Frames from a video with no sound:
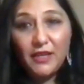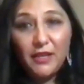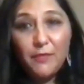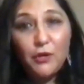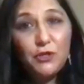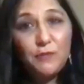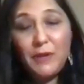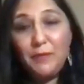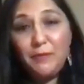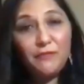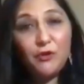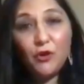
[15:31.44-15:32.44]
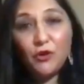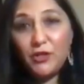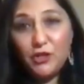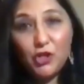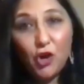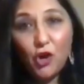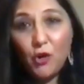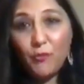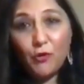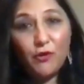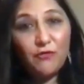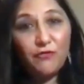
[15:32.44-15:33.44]
most people have got a job
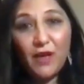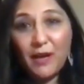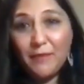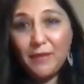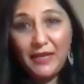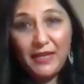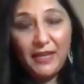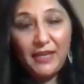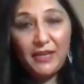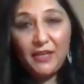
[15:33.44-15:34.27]
or a family,